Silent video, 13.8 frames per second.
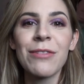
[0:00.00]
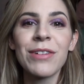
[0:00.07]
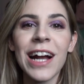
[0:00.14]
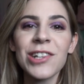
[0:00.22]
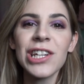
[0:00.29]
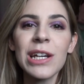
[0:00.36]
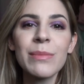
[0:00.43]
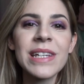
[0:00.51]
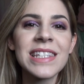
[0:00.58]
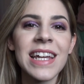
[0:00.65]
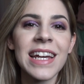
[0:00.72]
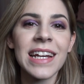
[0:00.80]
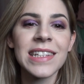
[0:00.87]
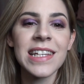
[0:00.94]
And we're actually going to be
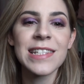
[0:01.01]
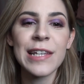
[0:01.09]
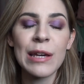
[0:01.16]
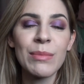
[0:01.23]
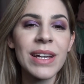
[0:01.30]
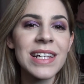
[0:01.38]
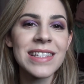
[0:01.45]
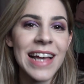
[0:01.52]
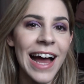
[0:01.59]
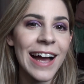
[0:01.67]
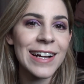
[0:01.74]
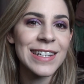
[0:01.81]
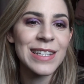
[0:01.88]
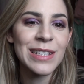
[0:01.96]
staying at the same
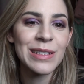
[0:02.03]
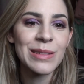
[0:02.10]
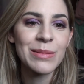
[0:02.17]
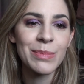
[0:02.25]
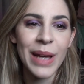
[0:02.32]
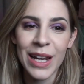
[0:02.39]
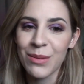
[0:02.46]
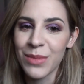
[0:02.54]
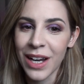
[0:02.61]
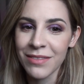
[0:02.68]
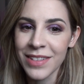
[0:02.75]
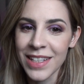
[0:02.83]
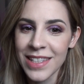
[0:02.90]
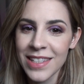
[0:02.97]
exact bed and
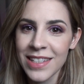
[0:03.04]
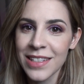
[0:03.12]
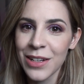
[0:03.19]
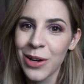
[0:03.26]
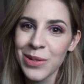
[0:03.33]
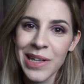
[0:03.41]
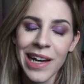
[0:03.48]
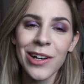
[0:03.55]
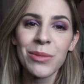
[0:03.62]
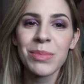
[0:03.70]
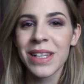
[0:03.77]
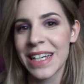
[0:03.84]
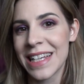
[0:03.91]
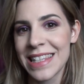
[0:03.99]
breakfast hotel
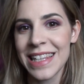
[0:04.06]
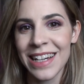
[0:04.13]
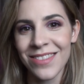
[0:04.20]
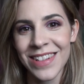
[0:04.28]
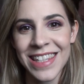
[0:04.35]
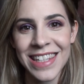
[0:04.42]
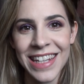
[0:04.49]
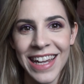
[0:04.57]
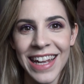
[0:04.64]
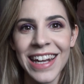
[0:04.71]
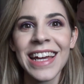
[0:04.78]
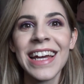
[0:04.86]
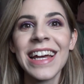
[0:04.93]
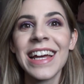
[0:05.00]
place that we
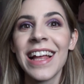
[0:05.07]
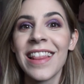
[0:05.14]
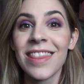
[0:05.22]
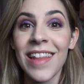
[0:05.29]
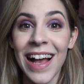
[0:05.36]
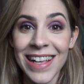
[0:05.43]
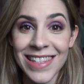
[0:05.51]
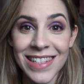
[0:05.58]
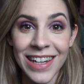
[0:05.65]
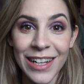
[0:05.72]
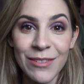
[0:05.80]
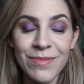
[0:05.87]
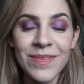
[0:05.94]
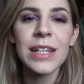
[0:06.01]
stayed last
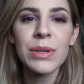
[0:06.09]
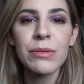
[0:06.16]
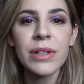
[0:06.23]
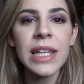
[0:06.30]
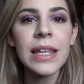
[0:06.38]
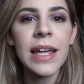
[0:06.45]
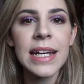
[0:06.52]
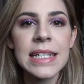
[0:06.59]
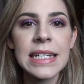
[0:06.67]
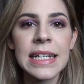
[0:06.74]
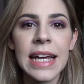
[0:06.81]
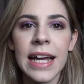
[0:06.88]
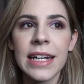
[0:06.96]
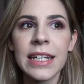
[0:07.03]
time because we really liked
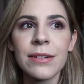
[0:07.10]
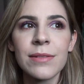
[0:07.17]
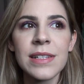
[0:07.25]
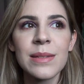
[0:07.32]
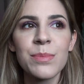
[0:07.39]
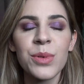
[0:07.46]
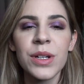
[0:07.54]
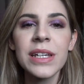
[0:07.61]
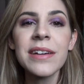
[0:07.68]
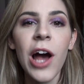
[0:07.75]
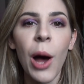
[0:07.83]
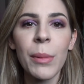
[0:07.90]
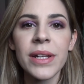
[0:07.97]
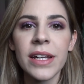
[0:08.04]
it and it was pretty
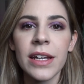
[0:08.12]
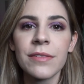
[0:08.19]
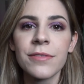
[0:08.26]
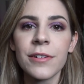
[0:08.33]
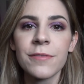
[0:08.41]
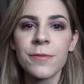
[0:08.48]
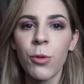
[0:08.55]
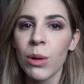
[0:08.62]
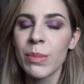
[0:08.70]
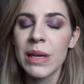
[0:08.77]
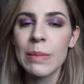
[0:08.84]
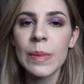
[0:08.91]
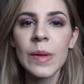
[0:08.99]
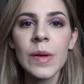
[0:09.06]
accommodating for four
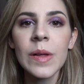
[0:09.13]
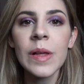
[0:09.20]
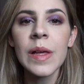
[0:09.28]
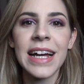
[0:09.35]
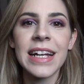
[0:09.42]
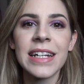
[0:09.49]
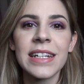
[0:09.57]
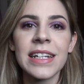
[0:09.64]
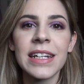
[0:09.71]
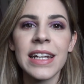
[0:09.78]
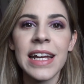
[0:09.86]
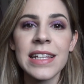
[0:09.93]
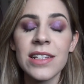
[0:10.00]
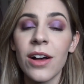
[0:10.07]
people
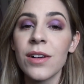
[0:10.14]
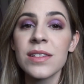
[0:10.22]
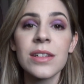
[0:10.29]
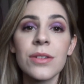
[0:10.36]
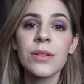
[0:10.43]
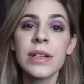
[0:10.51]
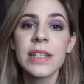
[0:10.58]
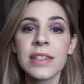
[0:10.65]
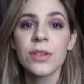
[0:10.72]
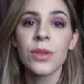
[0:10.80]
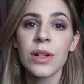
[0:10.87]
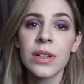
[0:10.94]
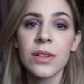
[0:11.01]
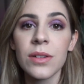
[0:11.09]
and it's also
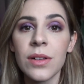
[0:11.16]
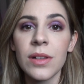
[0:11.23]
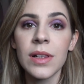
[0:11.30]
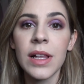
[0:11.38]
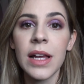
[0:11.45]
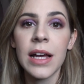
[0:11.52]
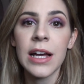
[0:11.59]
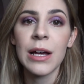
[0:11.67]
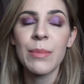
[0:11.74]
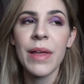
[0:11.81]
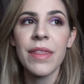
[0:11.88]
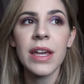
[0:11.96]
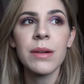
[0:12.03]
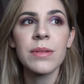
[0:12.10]
historical um,
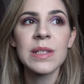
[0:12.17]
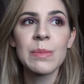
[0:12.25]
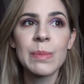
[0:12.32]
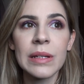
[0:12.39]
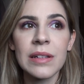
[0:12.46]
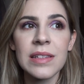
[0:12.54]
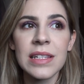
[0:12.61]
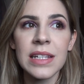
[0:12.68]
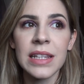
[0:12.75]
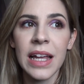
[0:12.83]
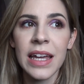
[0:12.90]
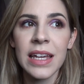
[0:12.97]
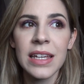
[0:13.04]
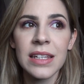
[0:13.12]
I think it was built in
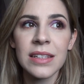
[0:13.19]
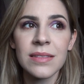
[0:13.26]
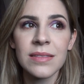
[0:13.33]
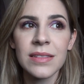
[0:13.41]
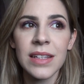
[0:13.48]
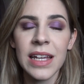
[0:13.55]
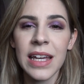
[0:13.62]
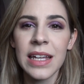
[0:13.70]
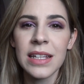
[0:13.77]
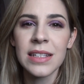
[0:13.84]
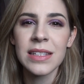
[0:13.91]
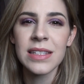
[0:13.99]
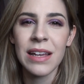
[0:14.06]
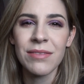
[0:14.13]
like the eight,
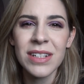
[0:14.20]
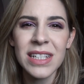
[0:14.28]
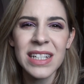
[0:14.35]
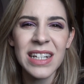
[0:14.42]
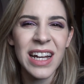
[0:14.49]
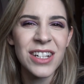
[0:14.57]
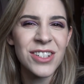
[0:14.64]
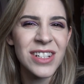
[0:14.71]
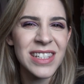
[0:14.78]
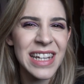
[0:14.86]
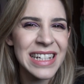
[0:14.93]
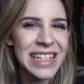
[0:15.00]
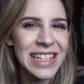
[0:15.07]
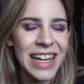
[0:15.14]
1700s,
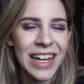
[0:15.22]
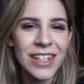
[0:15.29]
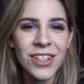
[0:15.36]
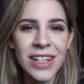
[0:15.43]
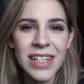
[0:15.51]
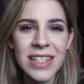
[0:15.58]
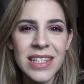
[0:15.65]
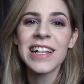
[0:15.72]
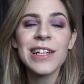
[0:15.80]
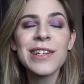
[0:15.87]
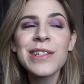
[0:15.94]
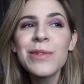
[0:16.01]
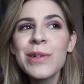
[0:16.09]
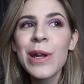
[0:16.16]
1800s. It's
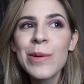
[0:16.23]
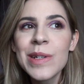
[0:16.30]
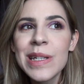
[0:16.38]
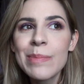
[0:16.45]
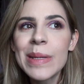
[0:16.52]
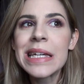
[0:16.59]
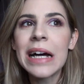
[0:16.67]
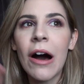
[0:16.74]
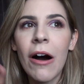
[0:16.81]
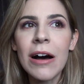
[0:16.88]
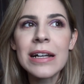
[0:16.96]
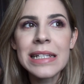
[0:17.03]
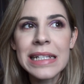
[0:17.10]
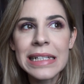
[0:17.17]
also known to be
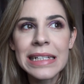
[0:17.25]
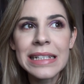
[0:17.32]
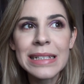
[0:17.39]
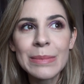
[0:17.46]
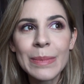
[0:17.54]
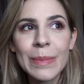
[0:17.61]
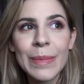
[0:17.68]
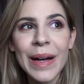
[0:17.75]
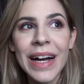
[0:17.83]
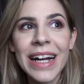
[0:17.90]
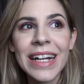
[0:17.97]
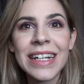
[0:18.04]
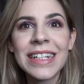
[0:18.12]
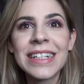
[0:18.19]
haunted,
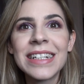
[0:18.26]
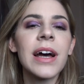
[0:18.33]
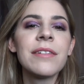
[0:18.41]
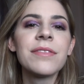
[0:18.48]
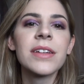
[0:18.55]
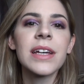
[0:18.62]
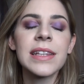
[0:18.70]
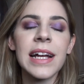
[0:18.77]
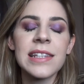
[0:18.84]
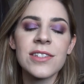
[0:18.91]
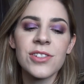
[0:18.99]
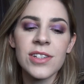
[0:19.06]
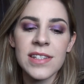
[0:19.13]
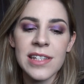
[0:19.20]
but I feel like
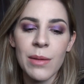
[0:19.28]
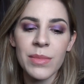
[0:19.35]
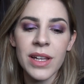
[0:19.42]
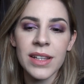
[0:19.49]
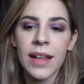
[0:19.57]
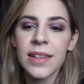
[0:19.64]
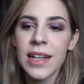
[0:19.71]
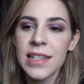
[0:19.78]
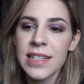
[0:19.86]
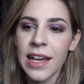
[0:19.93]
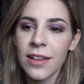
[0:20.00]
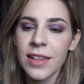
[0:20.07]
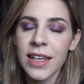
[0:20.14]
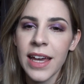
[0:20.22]
that's just something that they
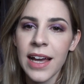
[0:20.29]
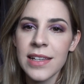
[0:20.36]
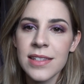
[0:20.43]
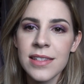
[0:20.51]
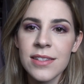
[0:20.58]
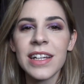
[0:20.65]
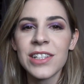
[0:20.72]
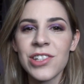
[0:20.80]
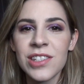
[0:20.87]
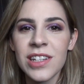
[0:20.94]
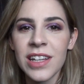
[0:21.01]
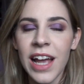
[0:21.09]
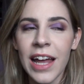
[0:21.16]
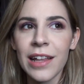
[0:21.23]
tell the guests, like just
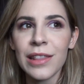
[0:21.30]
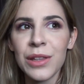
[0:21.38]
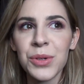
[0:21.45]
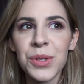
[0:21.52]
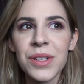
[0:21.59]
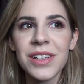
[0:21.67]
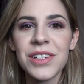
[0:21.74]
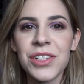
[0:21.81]
to kind of lure the